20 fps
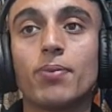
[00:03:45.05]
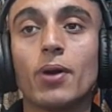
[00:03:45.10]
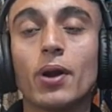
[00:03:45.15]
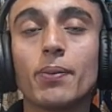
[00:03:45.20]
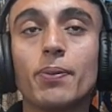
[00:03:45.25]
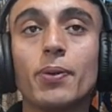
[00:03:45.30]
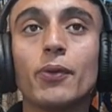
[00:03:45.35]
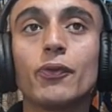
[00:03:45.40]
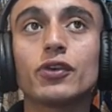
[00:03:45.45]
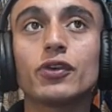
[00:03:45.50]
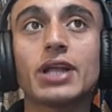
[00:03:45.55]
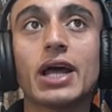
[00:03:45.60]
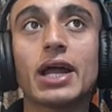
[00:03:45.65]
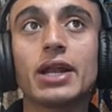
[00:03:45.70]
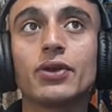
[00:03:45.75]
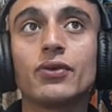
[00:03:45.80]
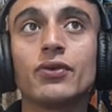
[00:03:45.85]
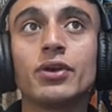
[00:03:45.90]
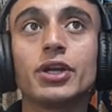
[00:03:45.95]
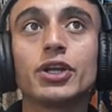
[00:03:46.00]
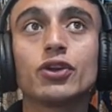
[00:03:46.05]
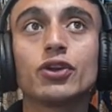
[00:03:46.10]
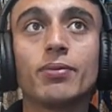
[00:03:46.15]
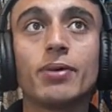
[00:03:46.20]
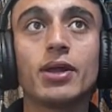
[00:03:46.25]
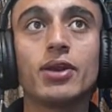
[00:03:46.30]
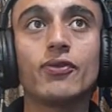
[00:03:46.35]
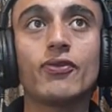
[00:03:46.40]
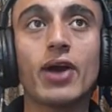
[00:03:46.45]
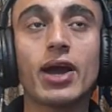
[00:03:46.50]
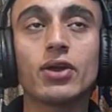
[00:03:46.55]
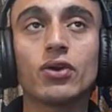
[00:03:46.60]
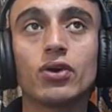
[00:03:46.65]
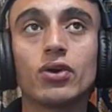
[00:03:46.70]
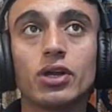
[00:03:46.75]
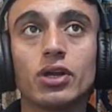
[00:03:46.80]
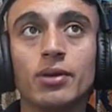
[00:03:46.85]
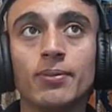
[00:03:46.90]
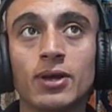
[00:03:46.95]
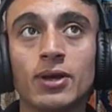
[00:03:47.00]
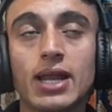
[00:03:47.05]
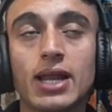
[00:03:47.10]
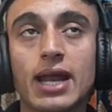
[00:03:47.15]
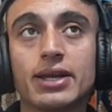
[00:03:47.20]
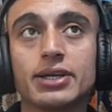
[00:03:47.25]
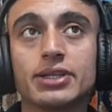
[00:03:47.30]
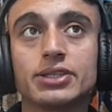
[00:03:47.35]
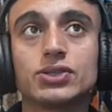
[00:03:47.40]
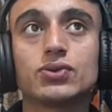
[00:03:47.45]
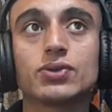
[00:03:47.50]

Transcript: But before that, you need to verify your email address.